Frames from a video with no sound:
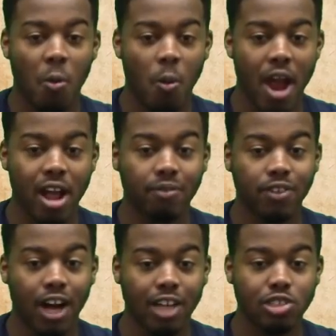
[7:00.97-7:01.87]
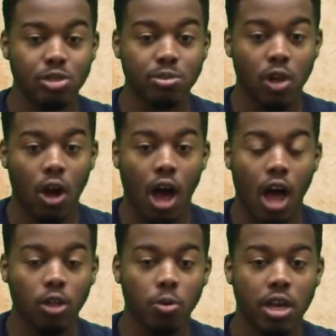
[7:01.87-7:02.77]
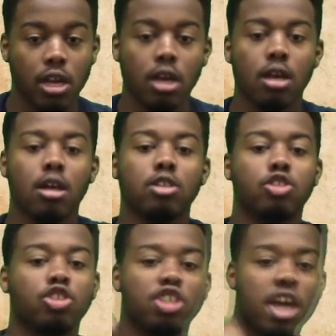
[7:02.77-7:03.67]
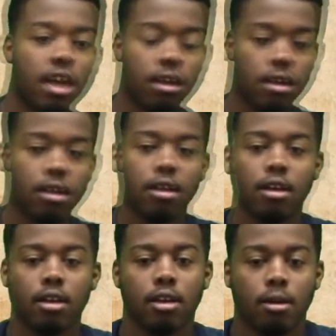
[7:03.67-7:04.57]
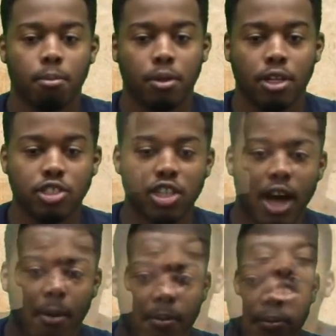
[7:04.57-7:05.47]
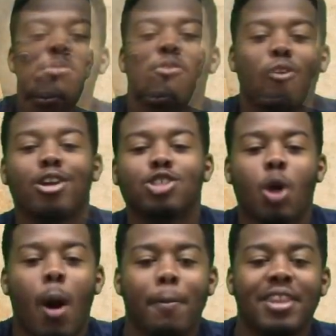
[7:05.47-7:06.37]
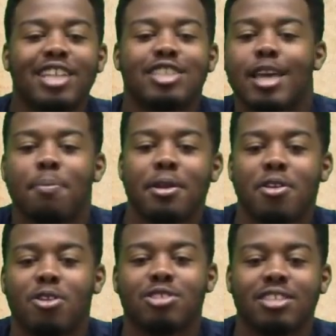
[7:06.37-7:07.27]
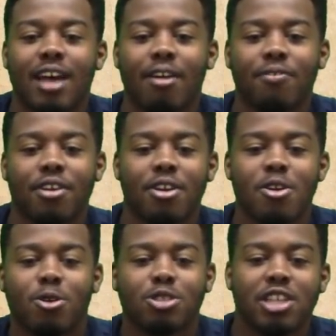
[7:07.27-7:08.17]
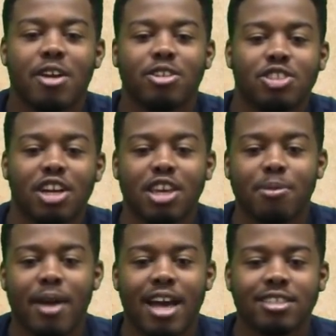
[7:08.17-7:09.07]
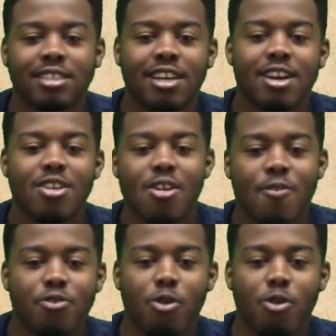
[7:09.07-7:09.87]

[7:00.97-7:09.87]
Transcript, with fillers: wearing of costumes on Halloween. Cha-ching. But listen up. Before you show up in that skimpy nurse's outfit or scary Chucky mask, there are a few